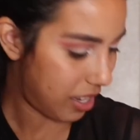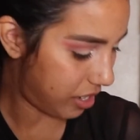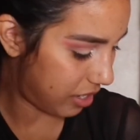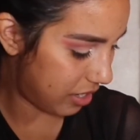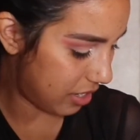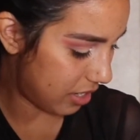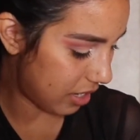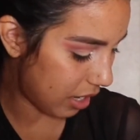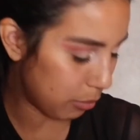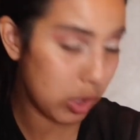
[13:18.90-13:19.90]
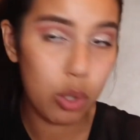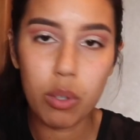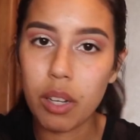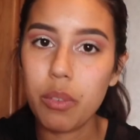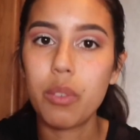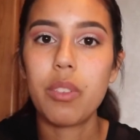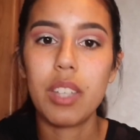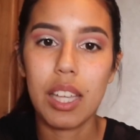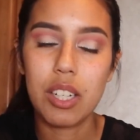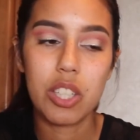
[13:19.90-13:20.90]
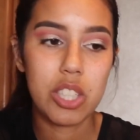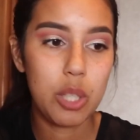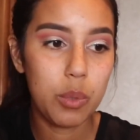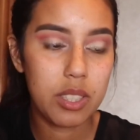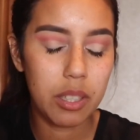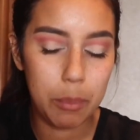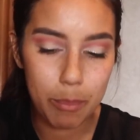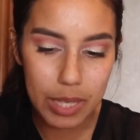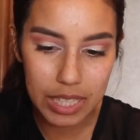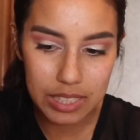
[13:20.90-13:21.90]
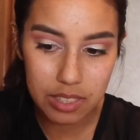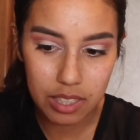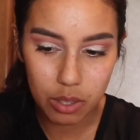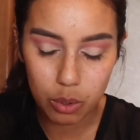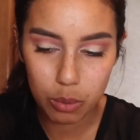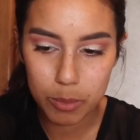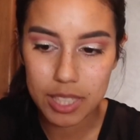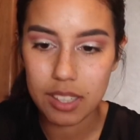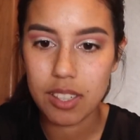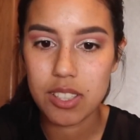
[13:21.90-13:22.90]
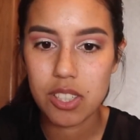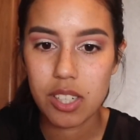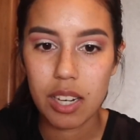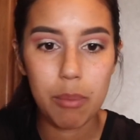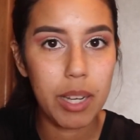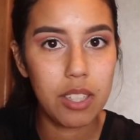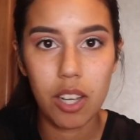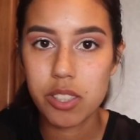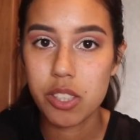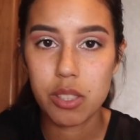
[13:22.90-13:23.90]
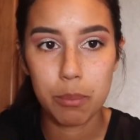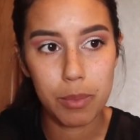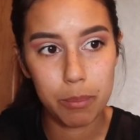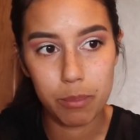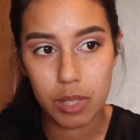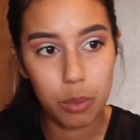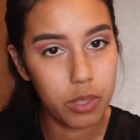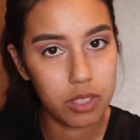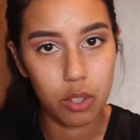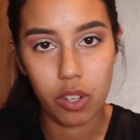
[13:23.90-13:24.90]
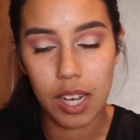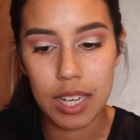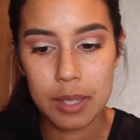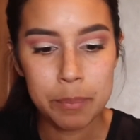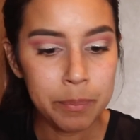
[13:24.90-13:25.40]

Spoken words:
And I'm so grateful for that nurse. She was amazing, oh my gosh. And my doctor's, he was great.